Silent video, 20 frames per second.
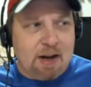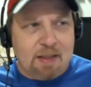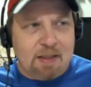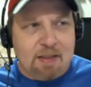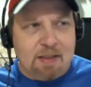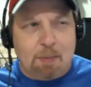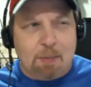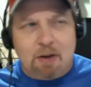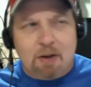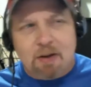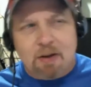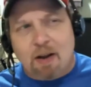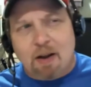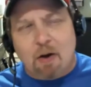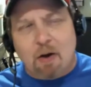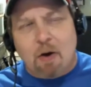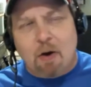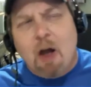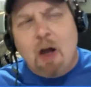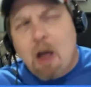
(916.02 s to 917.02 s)
kind of thing. But I looked at it,
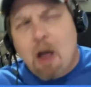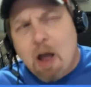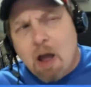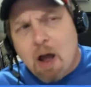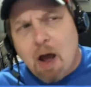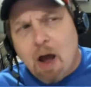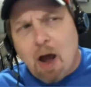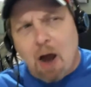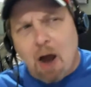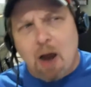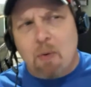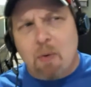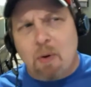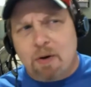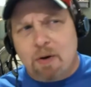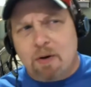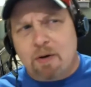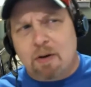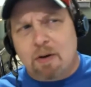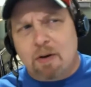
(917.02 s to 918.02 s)
I go, I
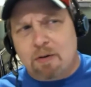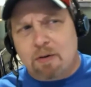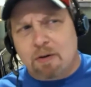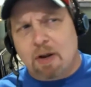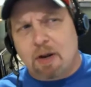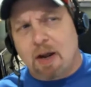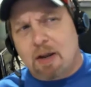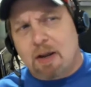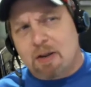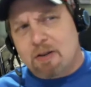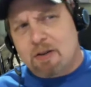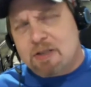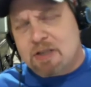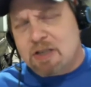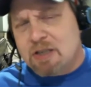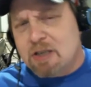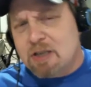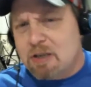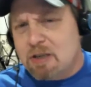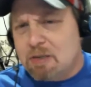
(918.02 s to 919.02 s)
want, I could
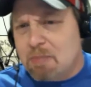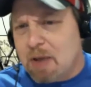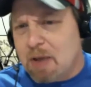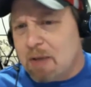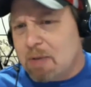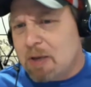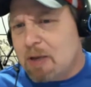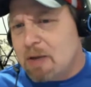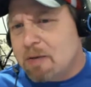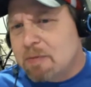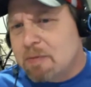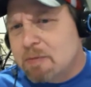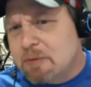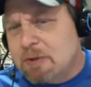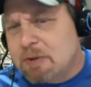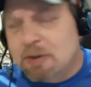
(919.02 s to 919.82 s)
see maybe,